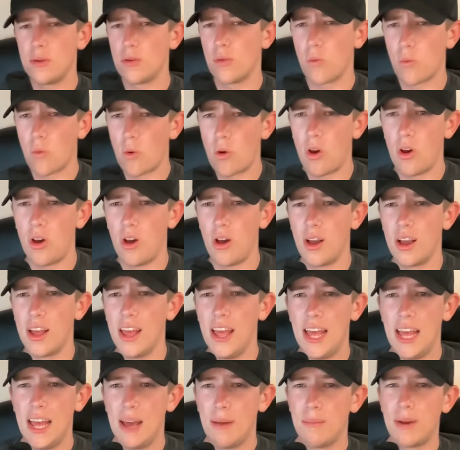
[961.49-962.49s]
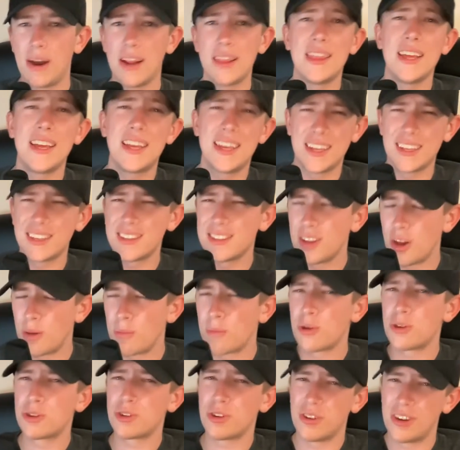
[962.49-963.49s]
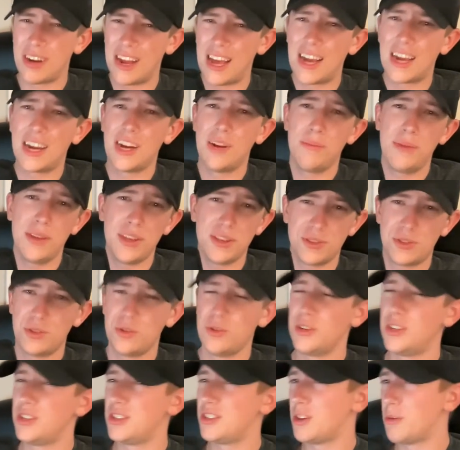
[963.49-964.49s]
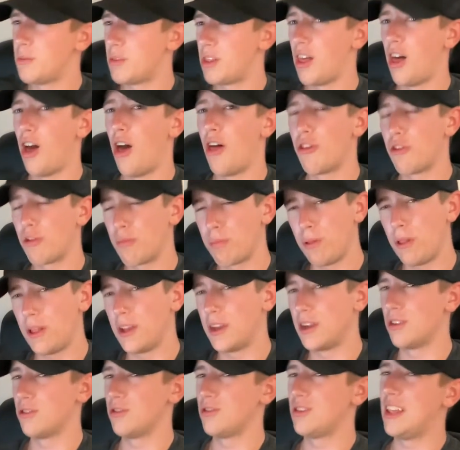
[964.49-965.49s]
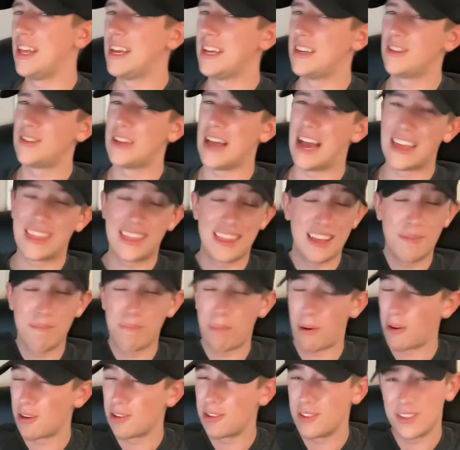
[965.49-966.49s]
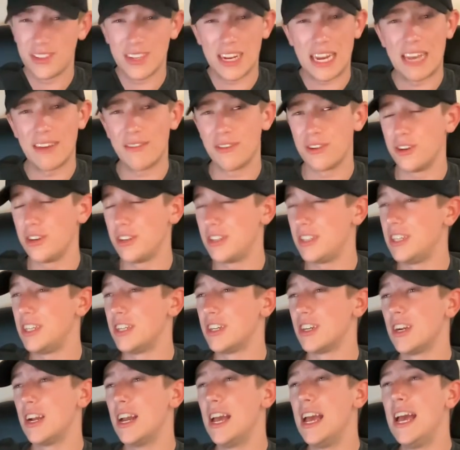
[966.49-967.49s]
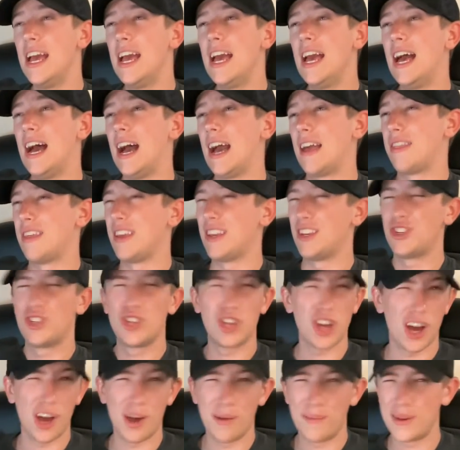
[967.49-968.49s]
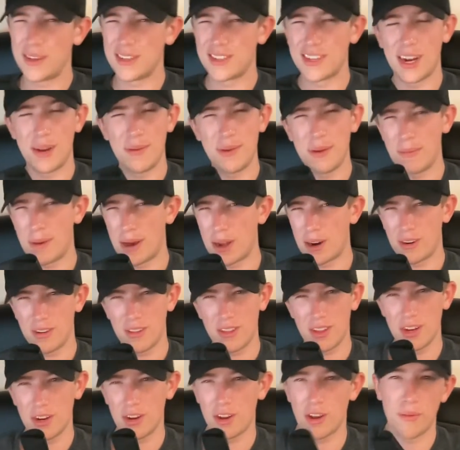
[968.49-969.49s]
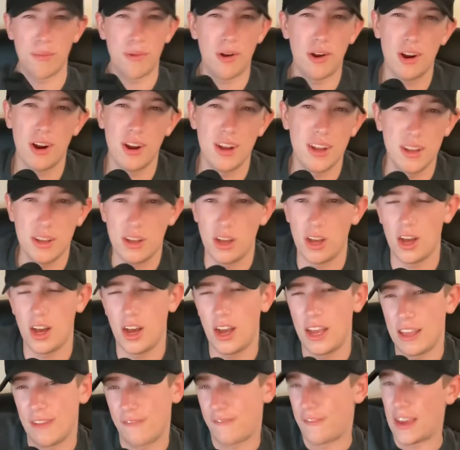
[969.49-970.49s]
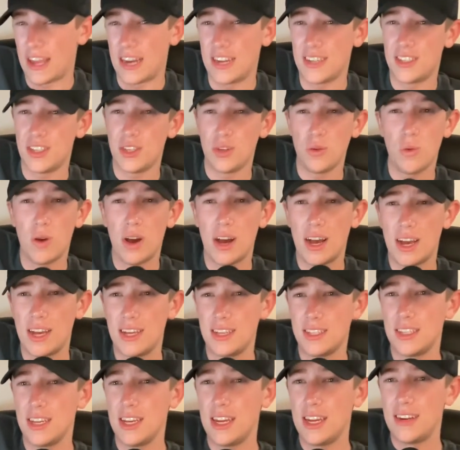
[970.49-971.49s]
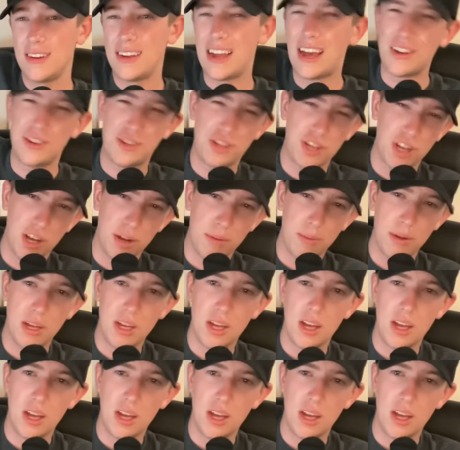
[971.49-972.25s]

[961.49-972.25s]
wrong, but I think his numbers are not going to be as good as some of the other players. Like, I think Barkley's going to have a good year. I think Chubb is going to be better than Kamara fantasy-wise. Not Chubb.